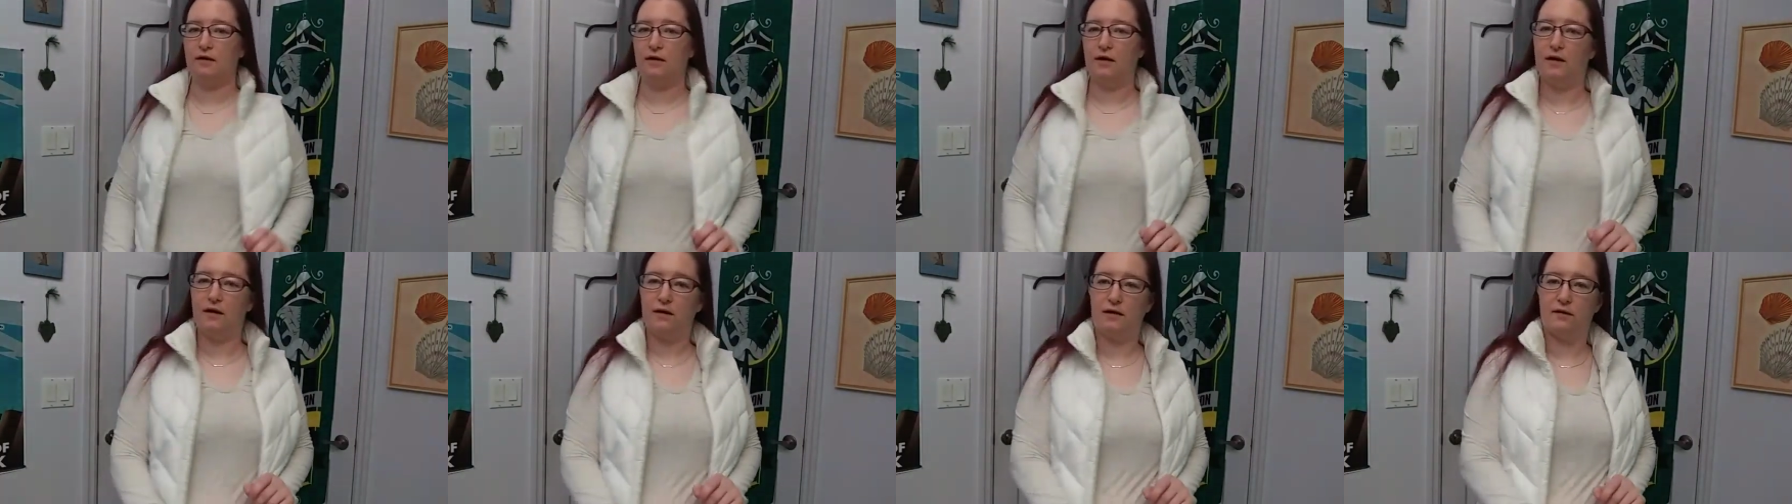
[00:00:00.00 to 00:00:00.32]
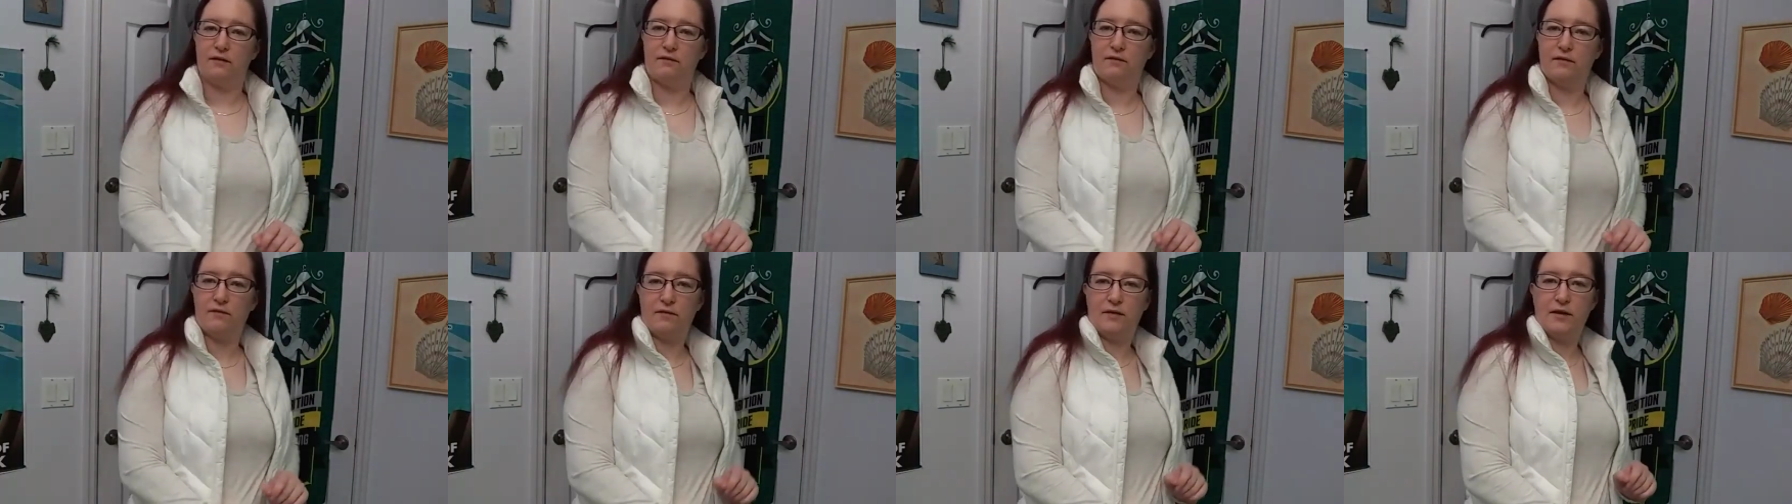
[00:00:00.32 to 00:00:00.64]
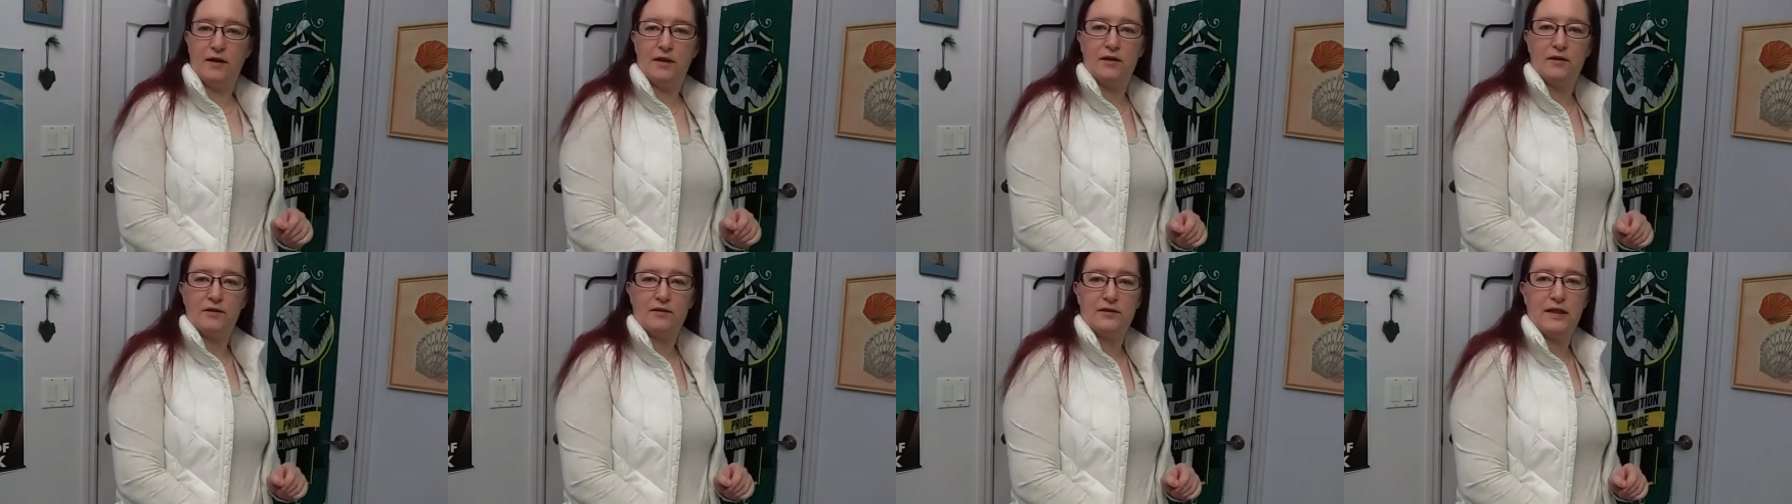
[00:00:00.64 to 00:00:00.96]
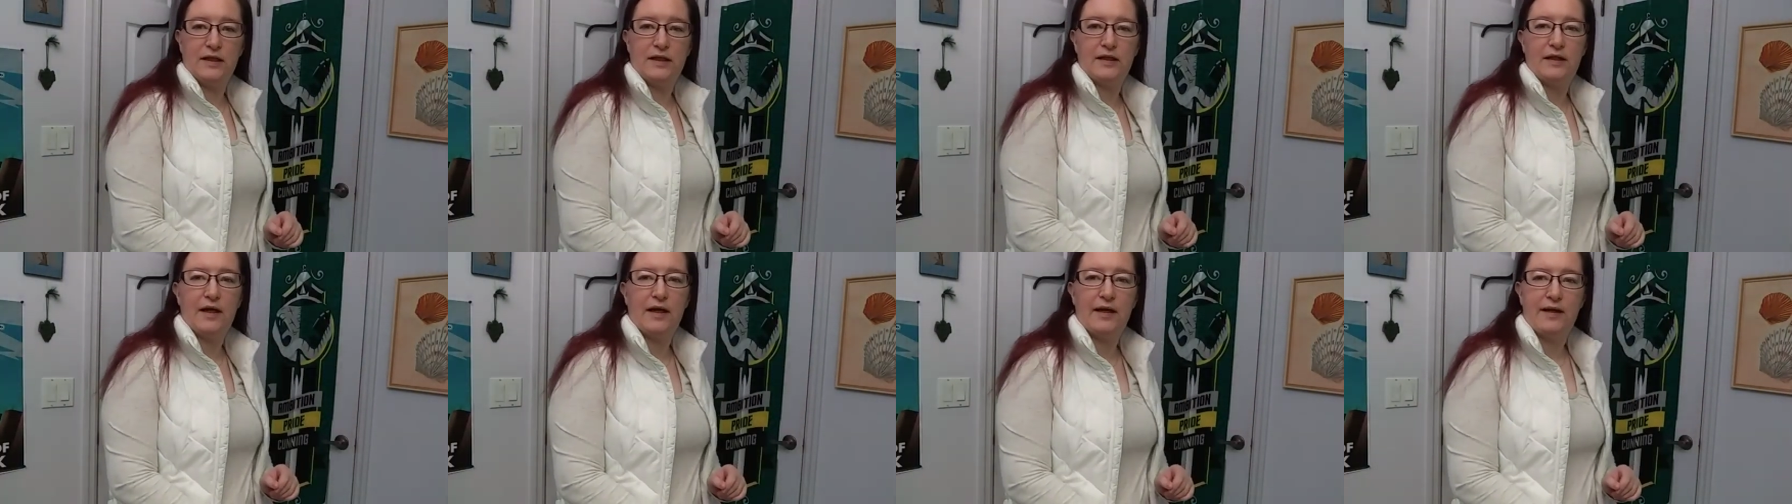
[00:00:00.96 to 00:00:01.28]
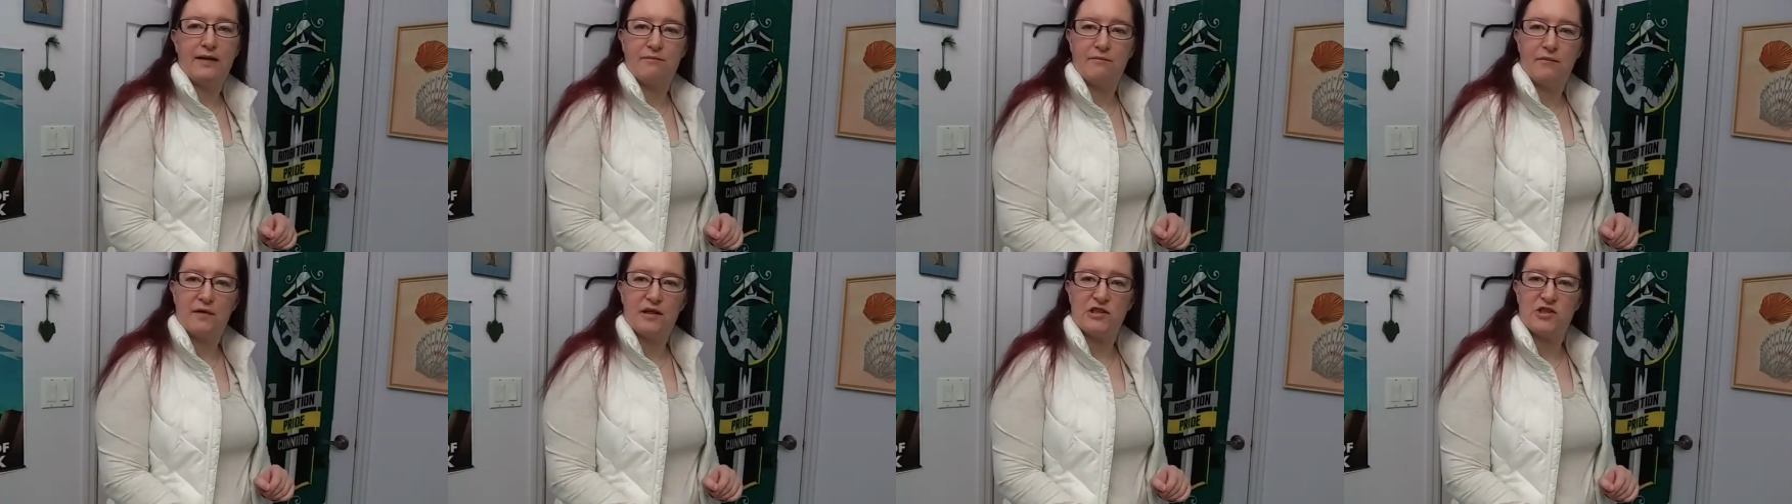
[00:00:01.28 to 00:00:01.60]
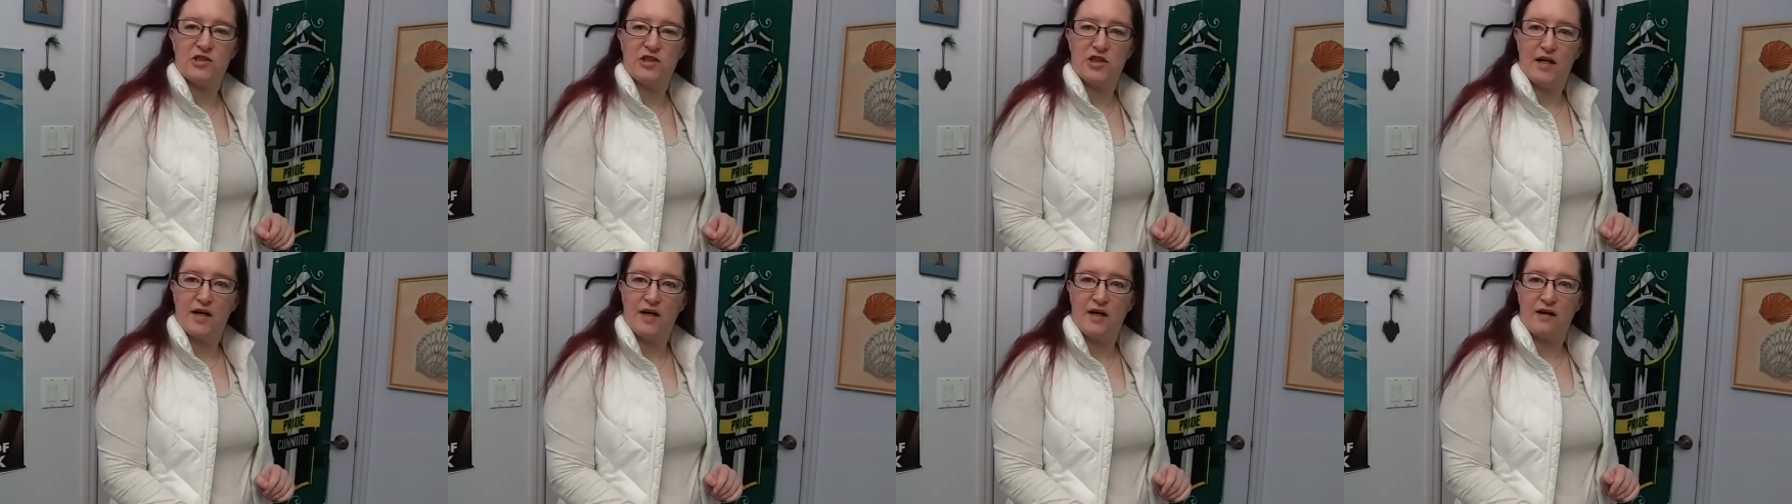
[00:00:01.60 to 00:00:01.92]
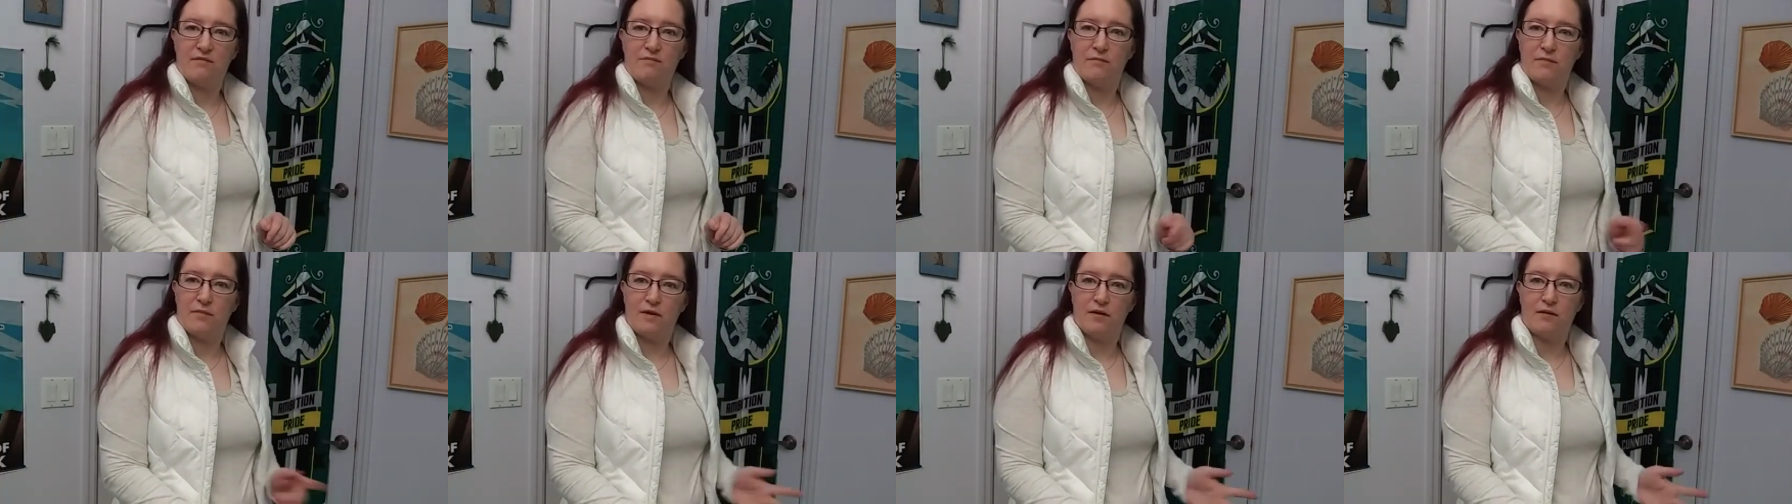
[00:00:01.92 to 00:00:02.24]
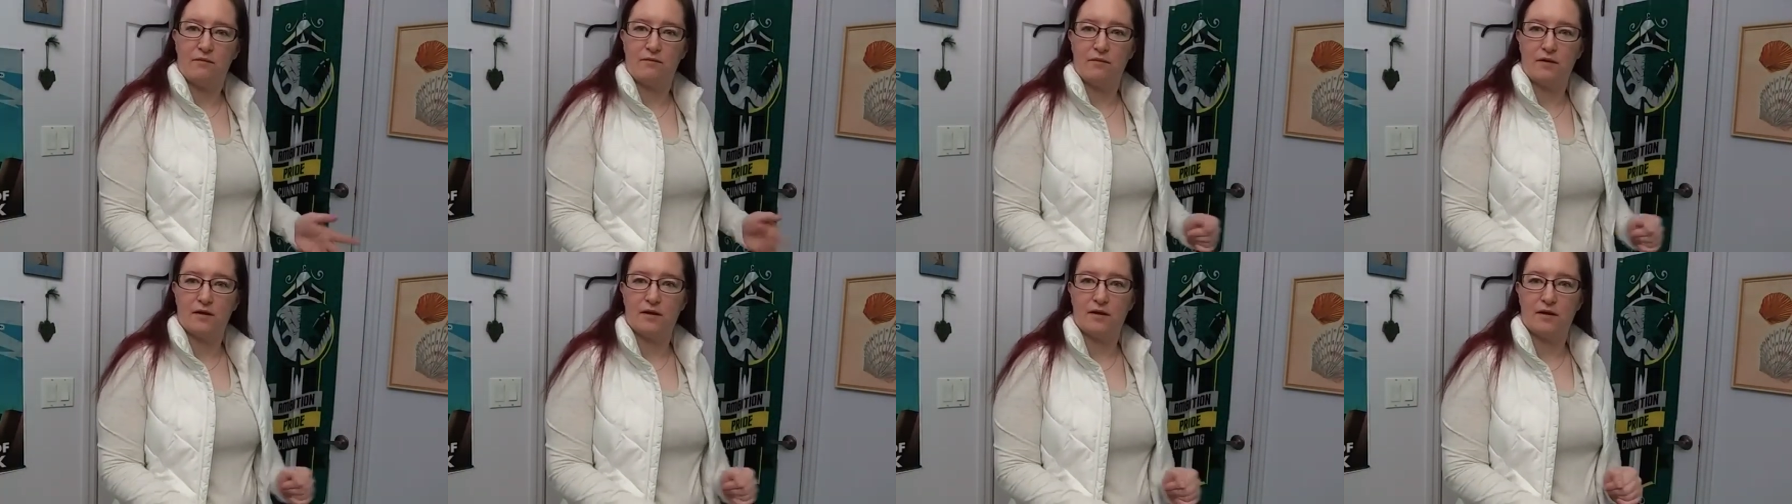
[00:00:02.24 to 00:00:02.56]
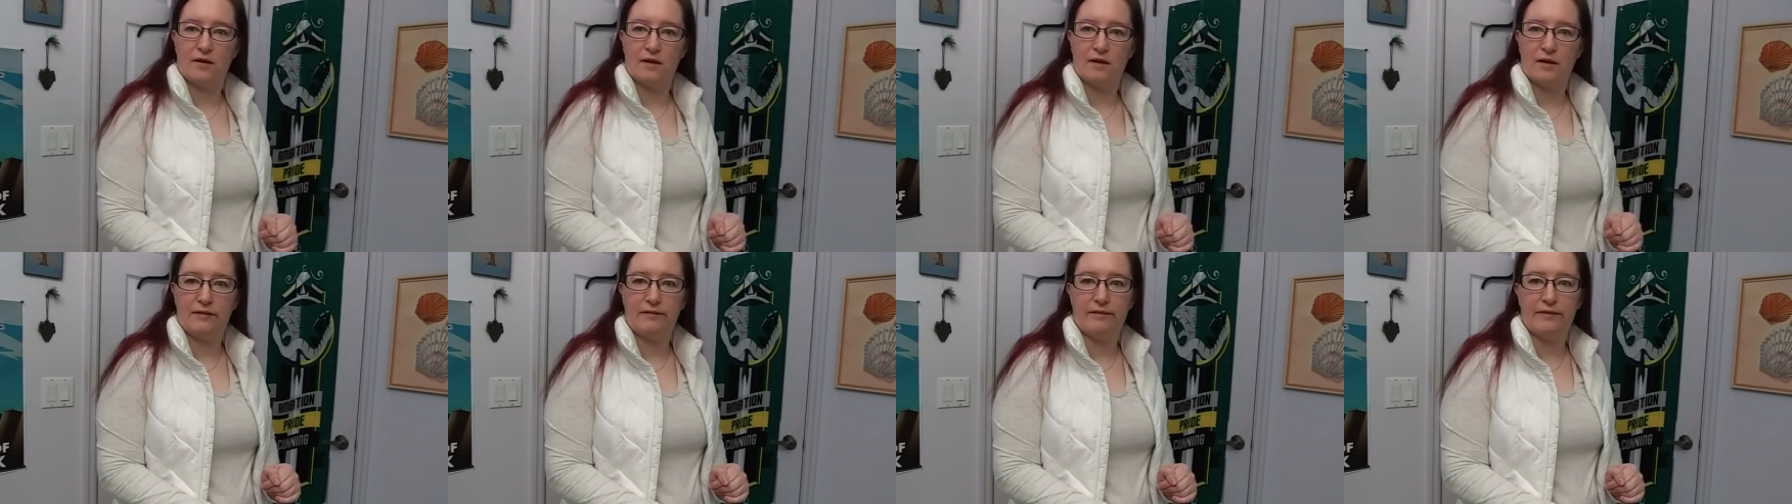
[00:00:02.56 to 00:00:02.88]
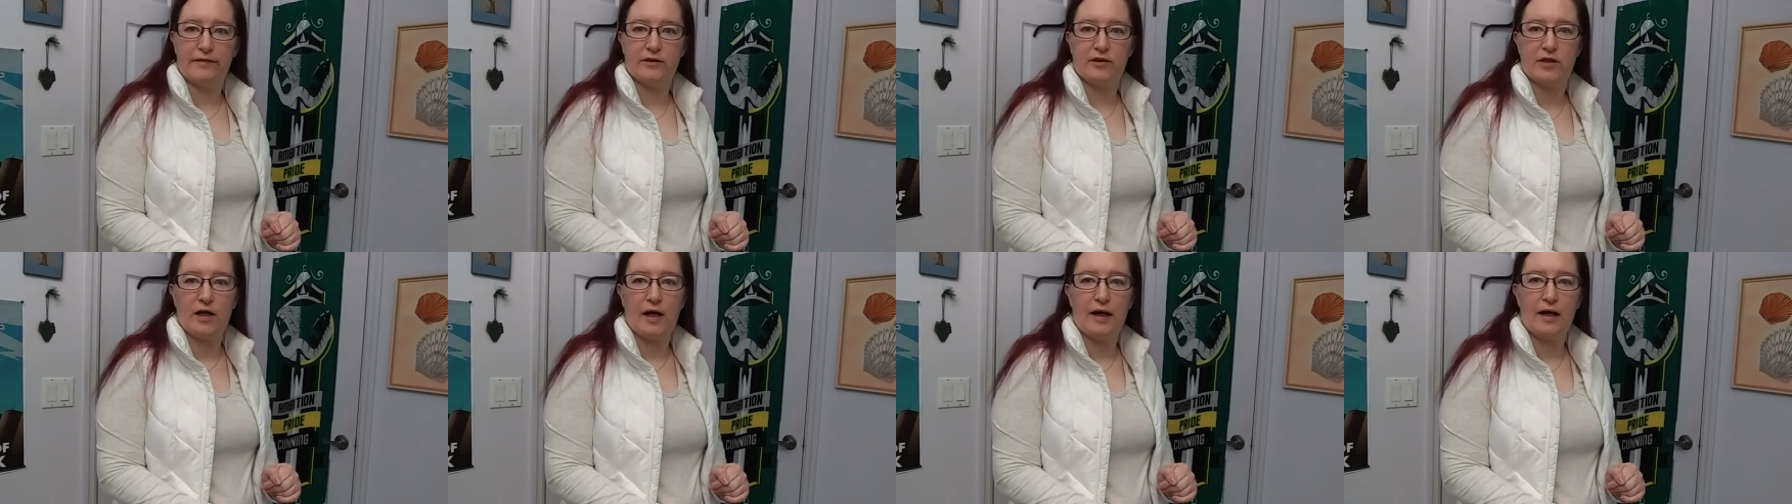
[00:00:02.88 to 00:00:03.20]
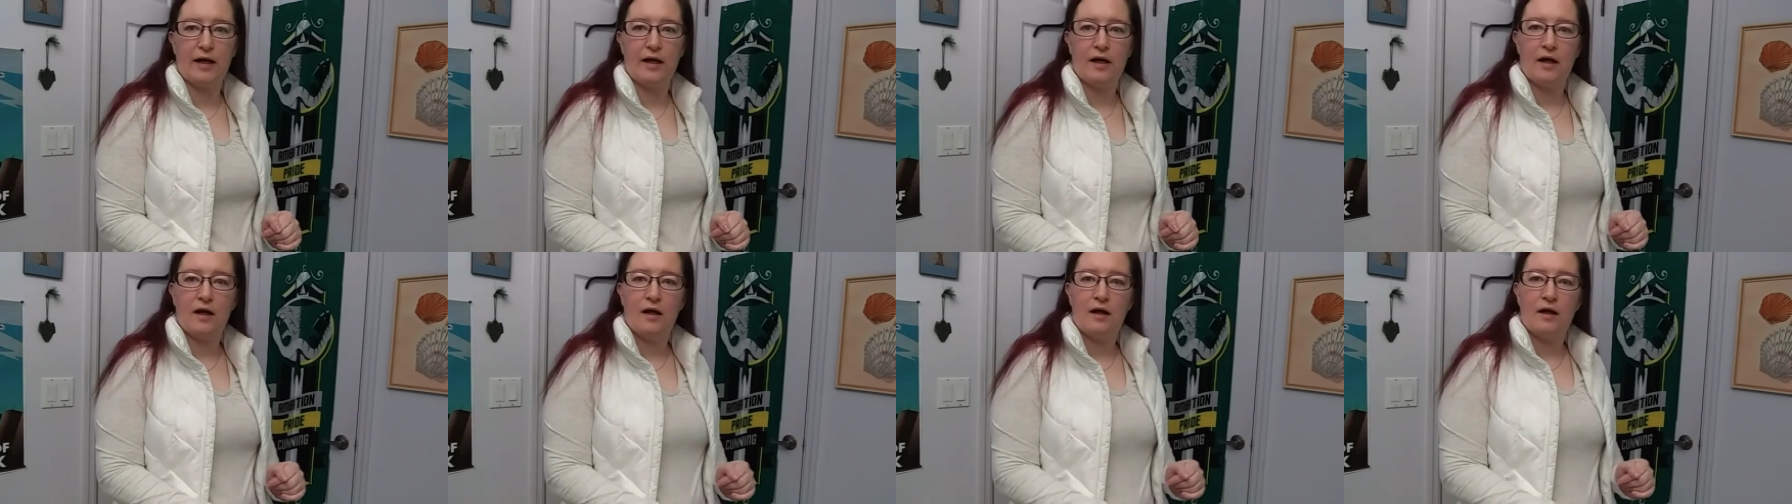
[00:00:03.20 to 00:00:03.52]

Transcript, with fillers: I don't know if it really looks like Leia much yet, but we're going to give it a shot.